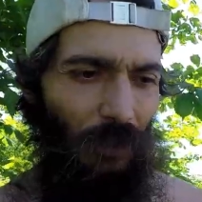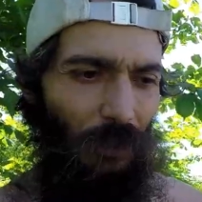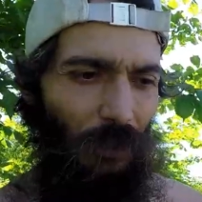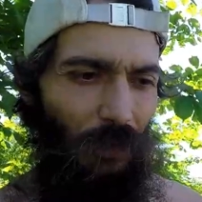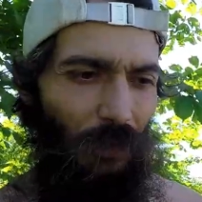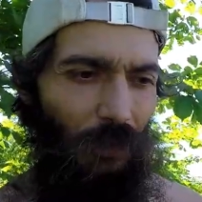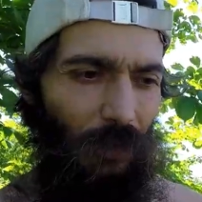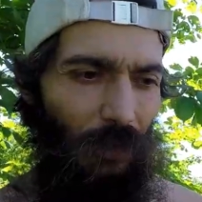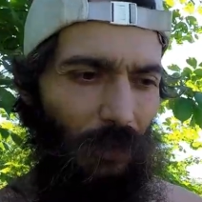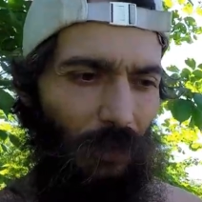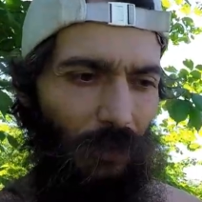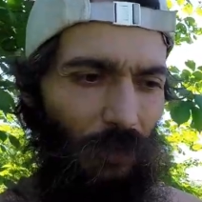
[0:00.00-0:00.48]

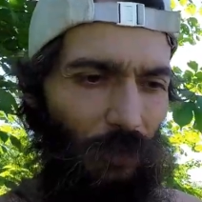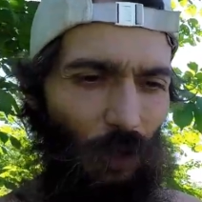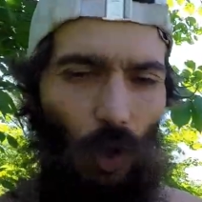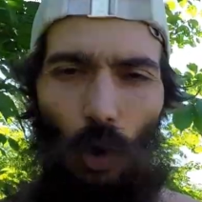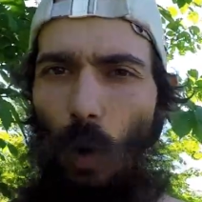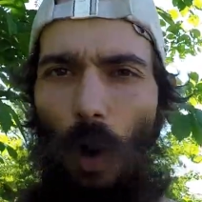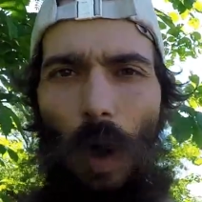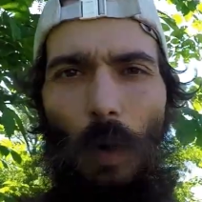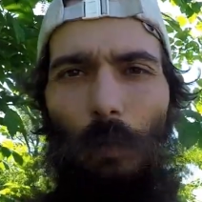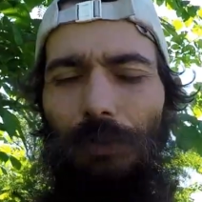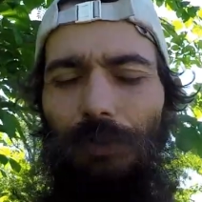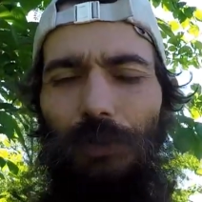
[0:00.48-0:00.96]
there's
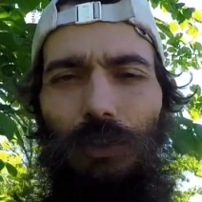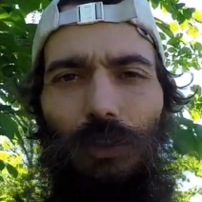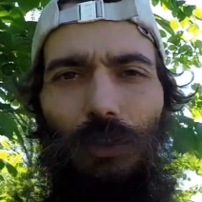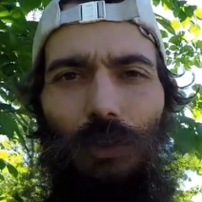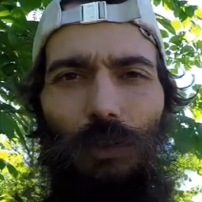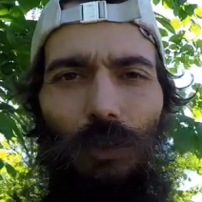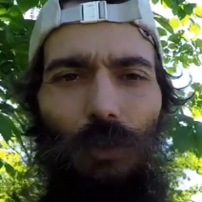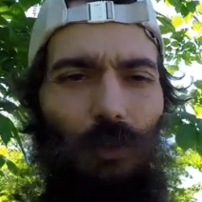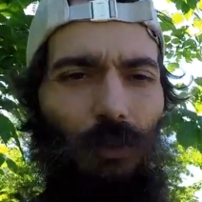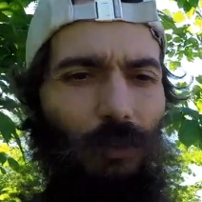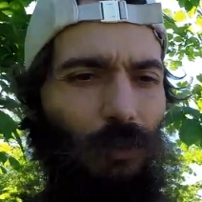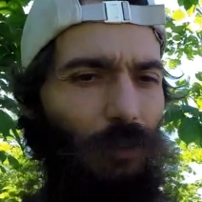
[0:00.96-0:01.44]
no
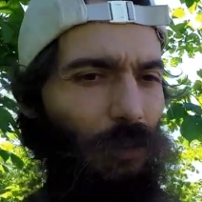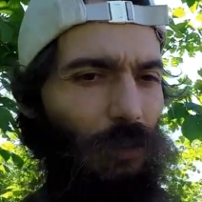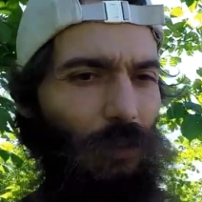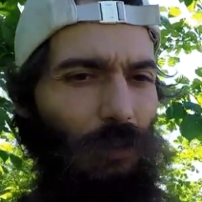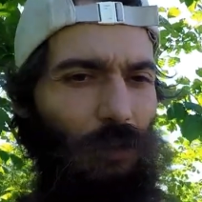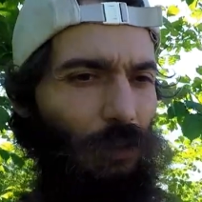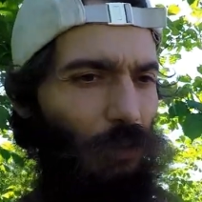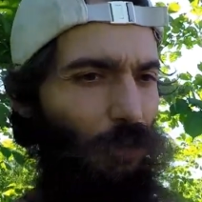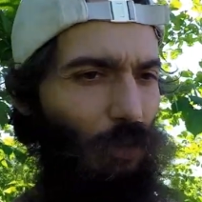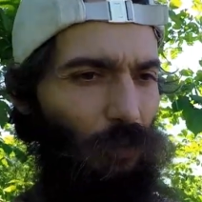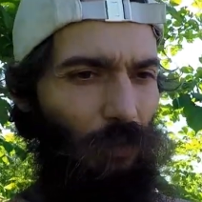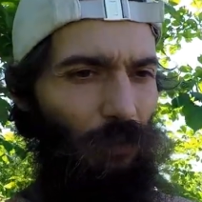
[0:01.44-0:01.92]
obstacles,
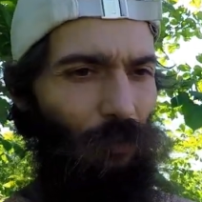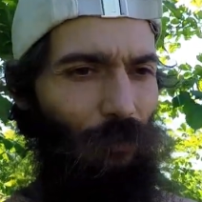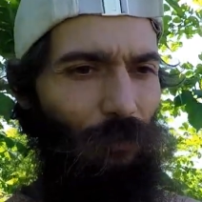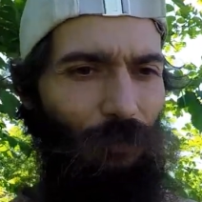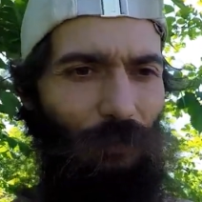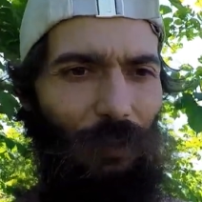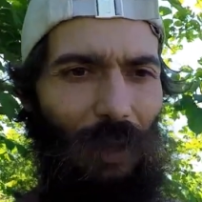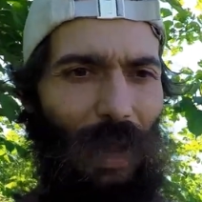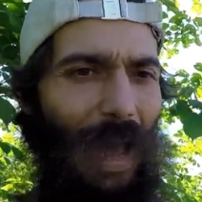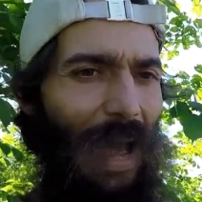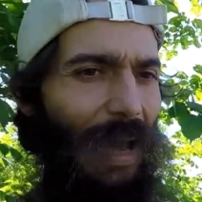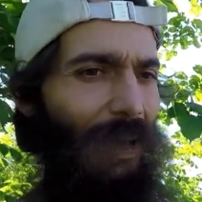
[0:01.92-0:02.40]
it's just a
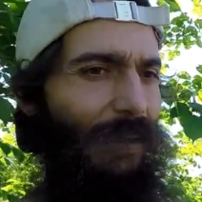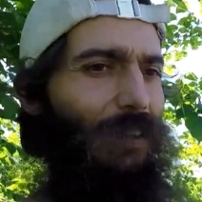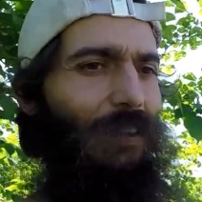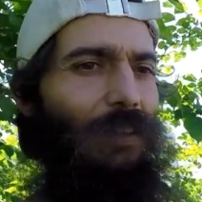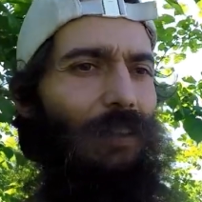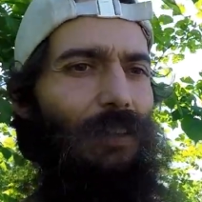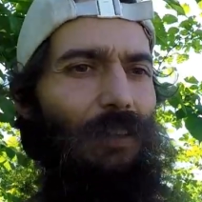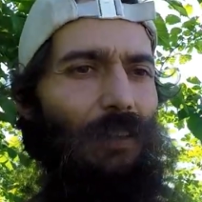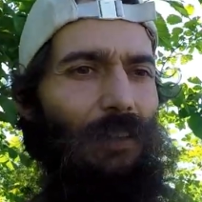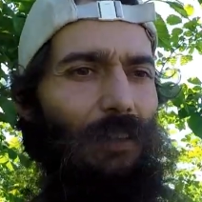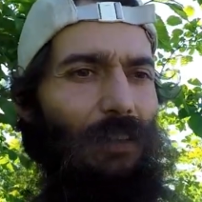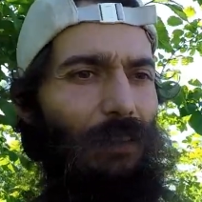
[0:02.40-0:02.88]

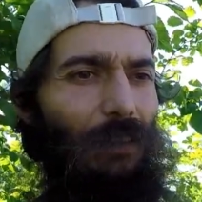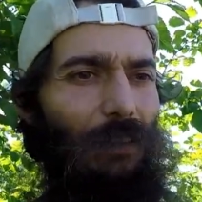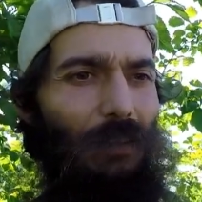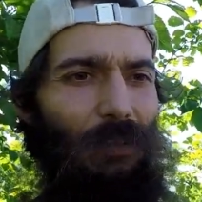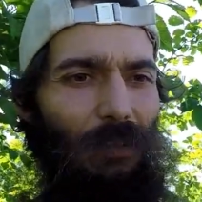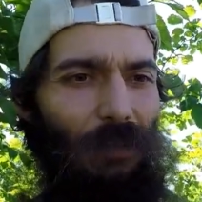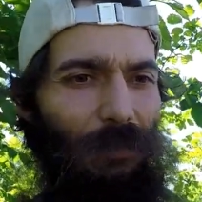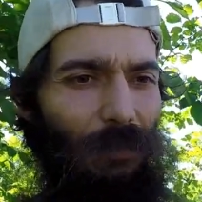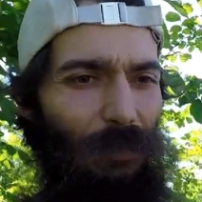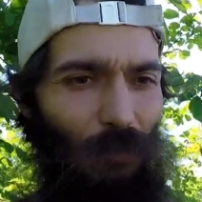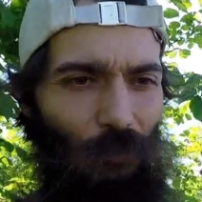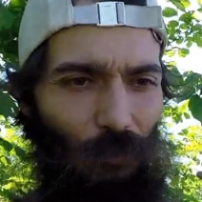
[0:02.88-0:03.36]
flat
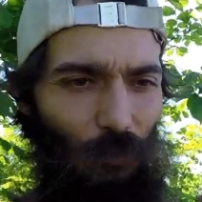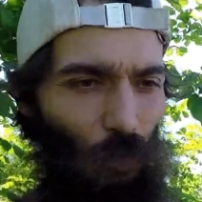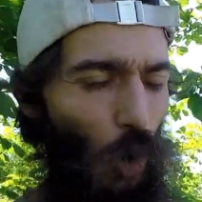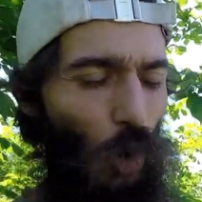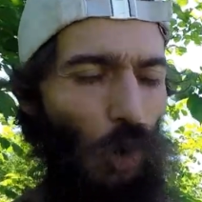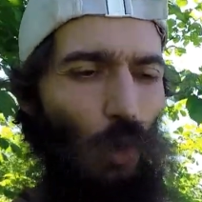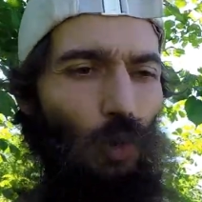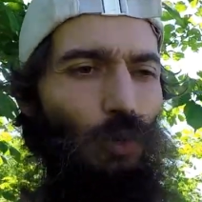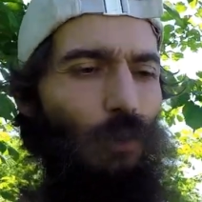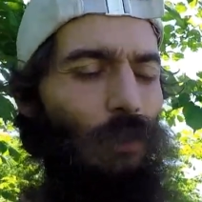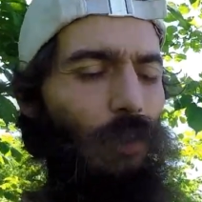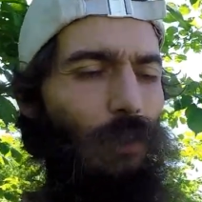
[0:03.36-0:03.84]

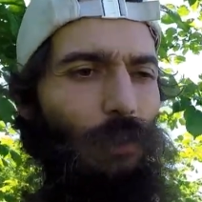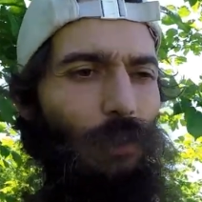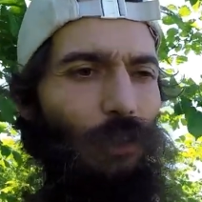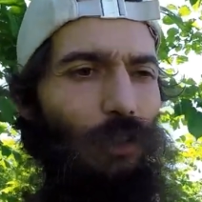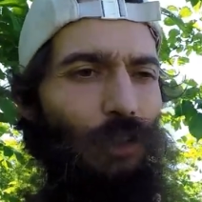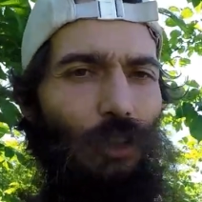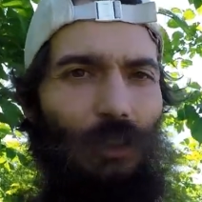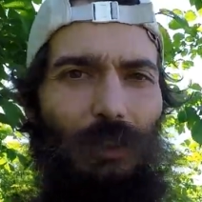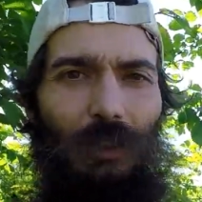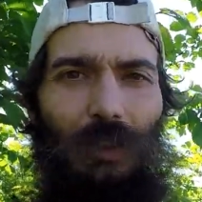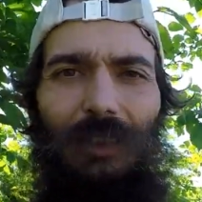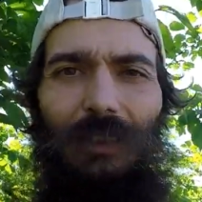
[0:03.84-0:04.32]
road, and you're
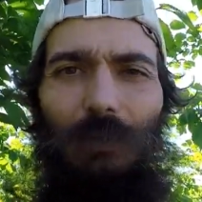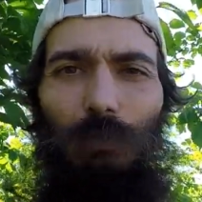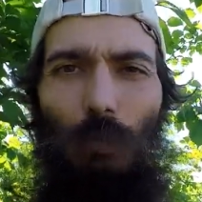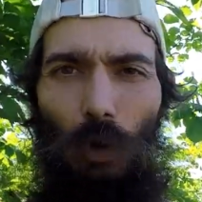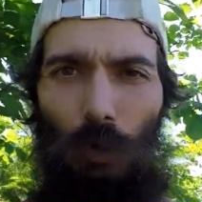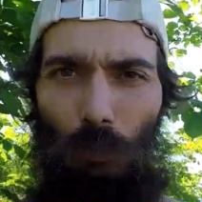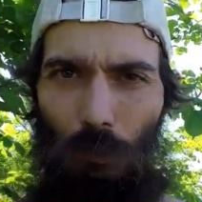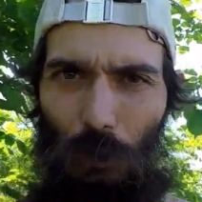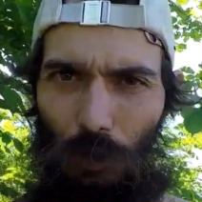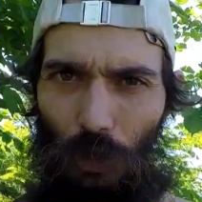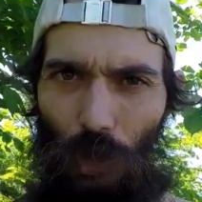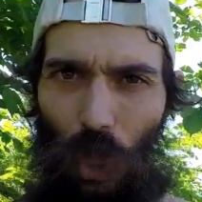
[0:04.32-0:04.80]
just, it's
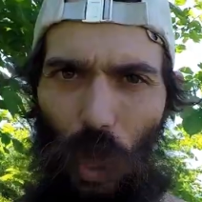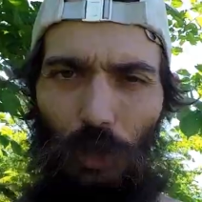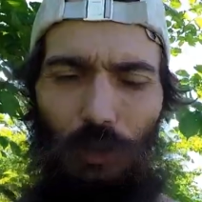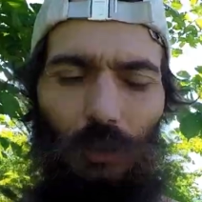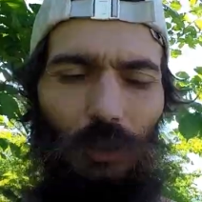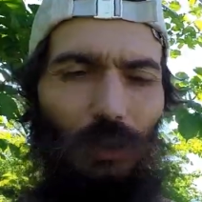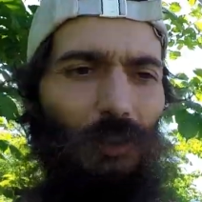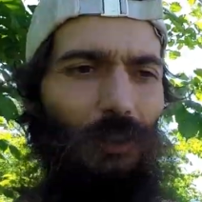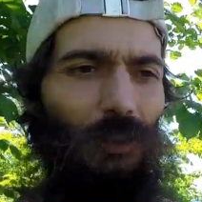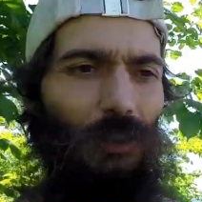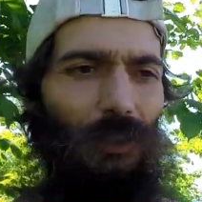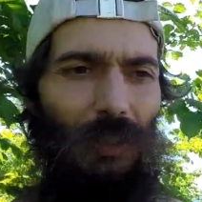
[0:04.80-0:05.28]
more
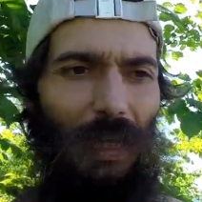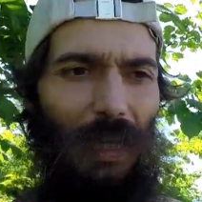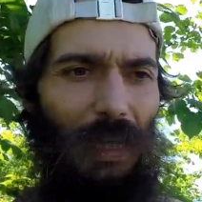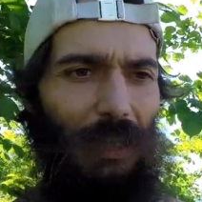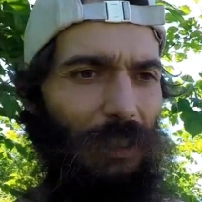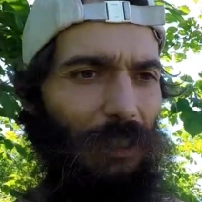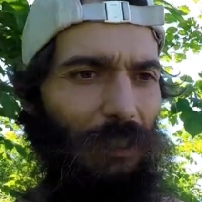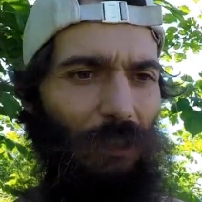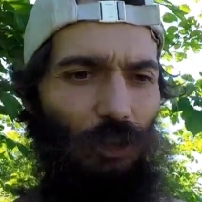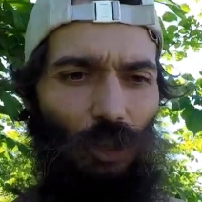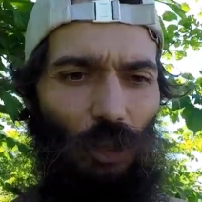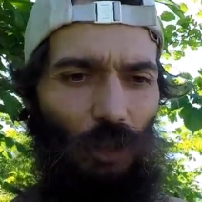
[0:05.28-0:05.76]
monotonous,
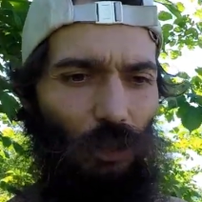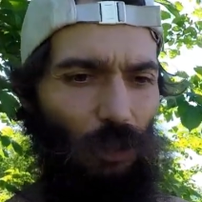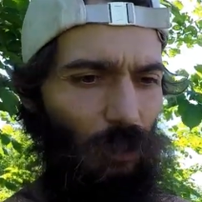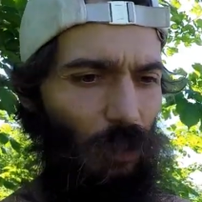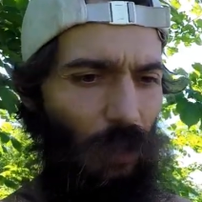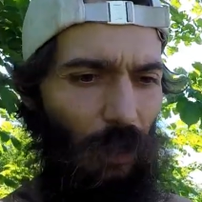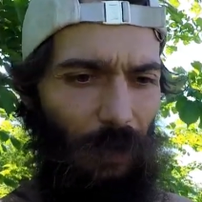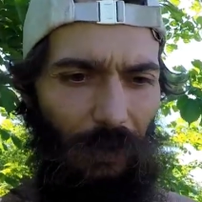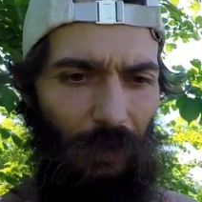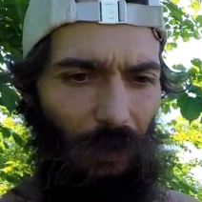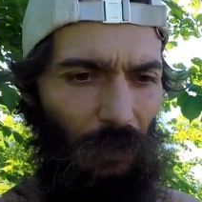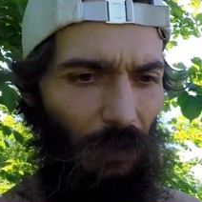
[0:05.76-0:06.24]
and it's just
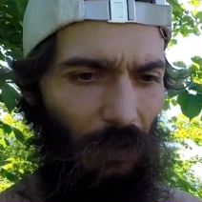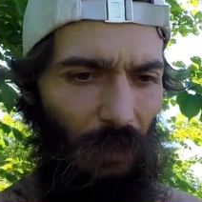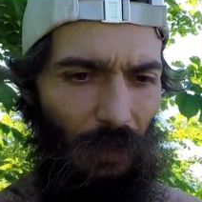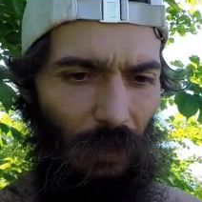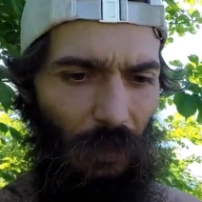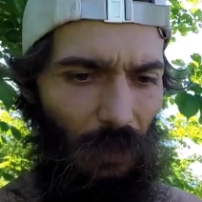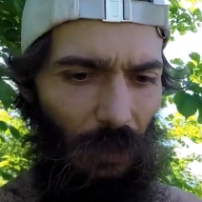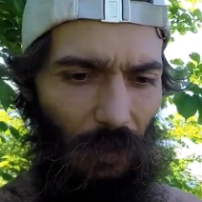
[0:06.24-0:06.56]
like,